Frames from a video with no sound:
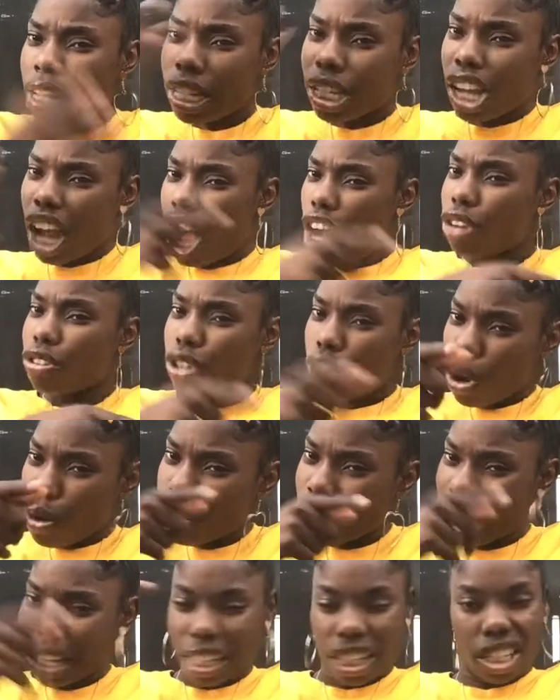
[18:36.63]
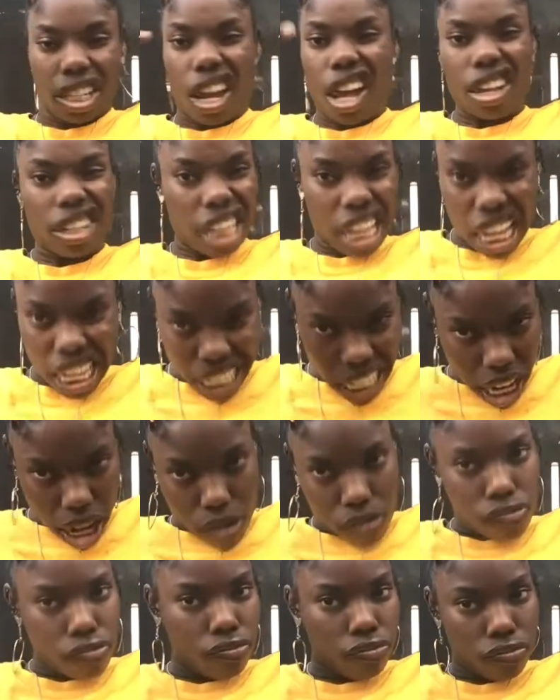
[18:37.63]
Y'all know. Y'all can't
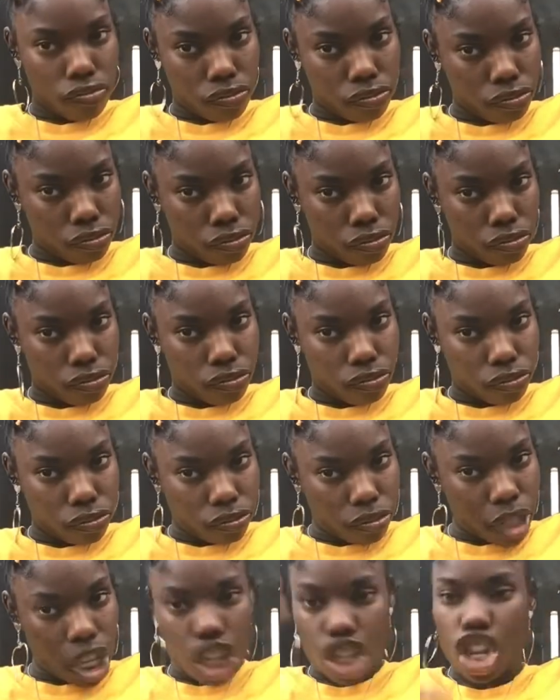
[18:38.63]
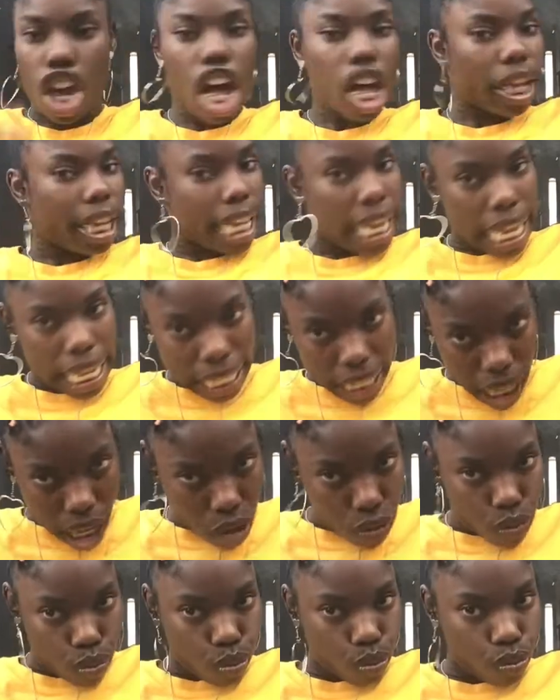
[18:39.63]
count. Y'all can't
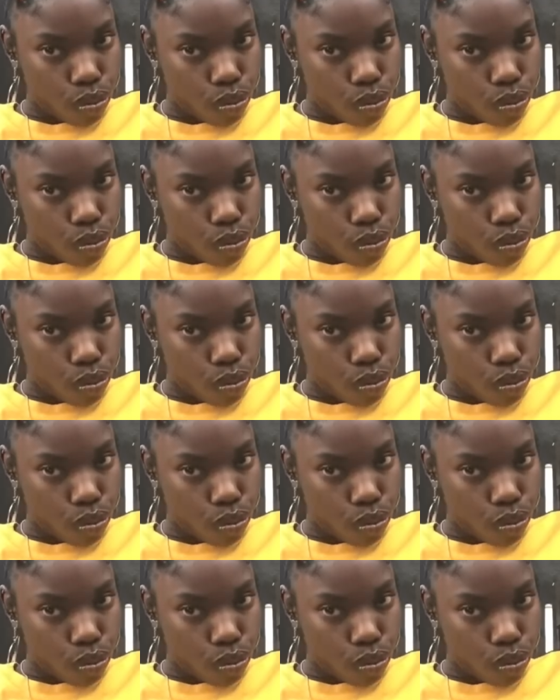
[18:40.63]
count.